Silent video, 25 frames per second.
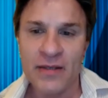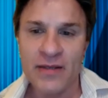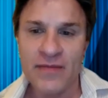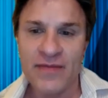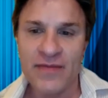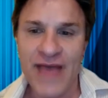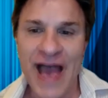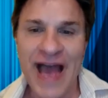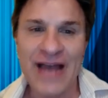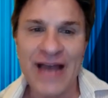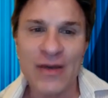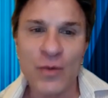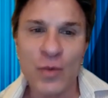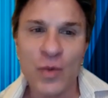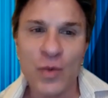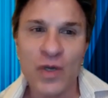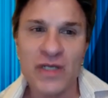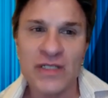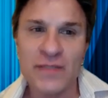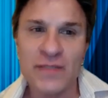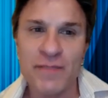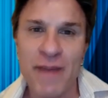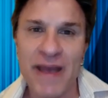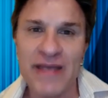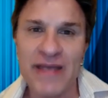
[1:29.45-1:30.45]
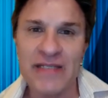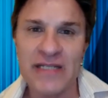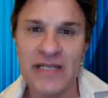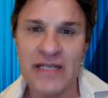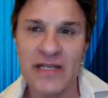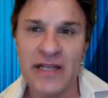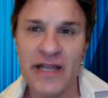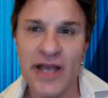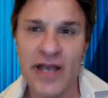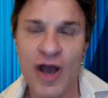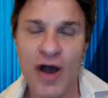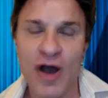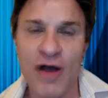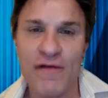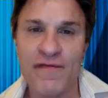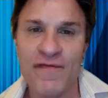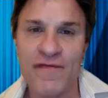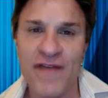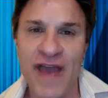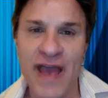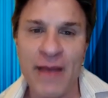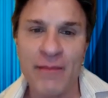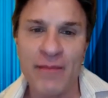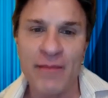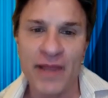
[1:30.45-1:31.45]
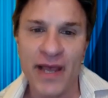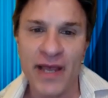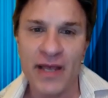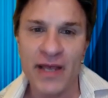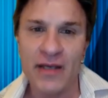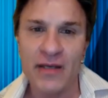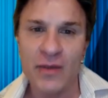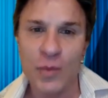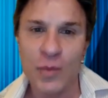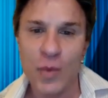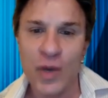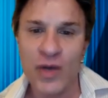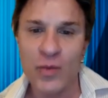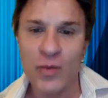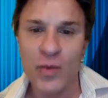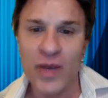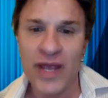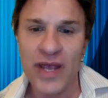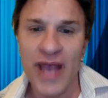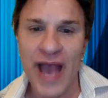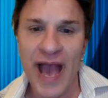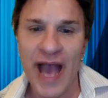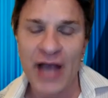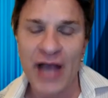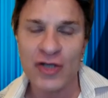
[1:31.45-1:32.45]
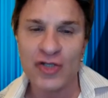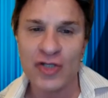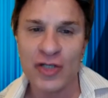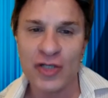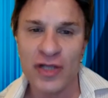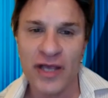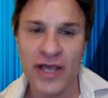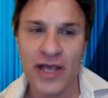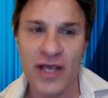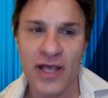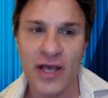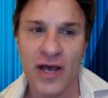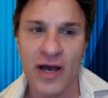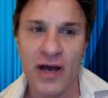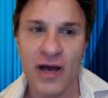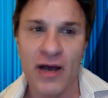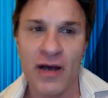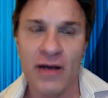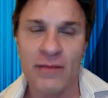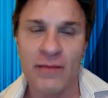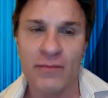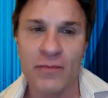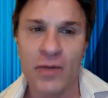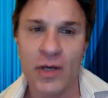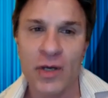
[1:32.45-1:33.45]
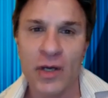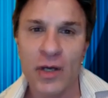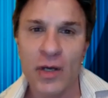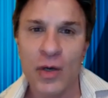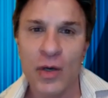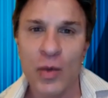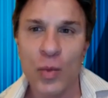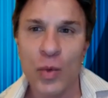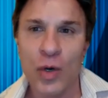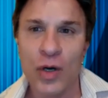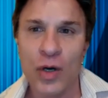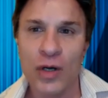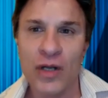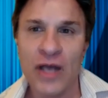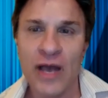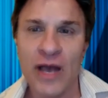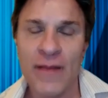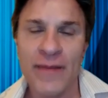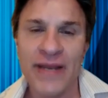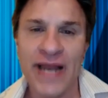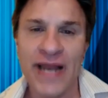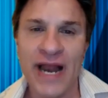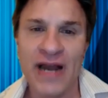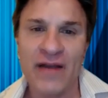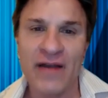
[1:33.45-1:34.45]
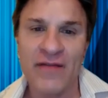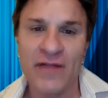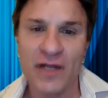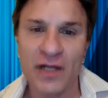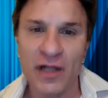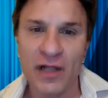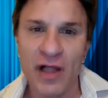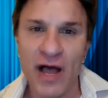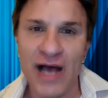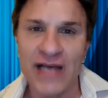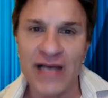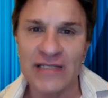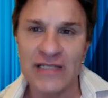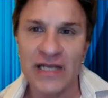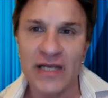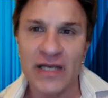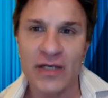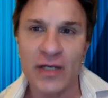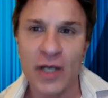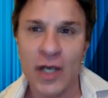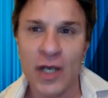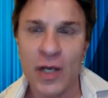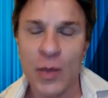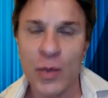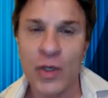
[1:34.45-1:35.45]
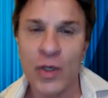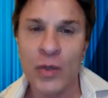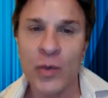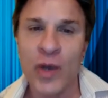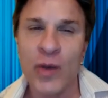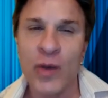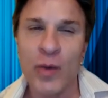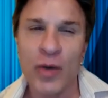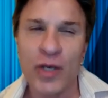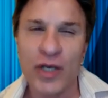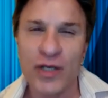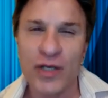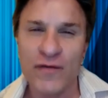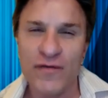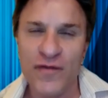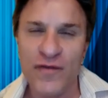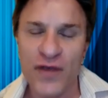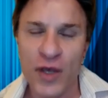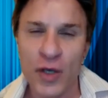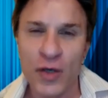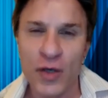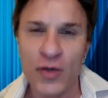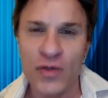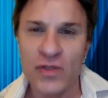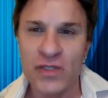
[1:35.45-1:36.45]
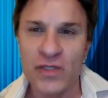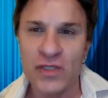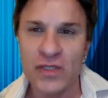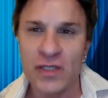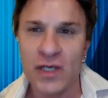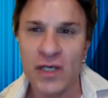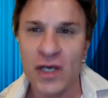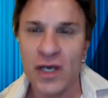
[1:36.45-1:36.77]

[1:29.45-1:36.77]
that was basically our family when we actually um, were coming out of the closet, when we were confused,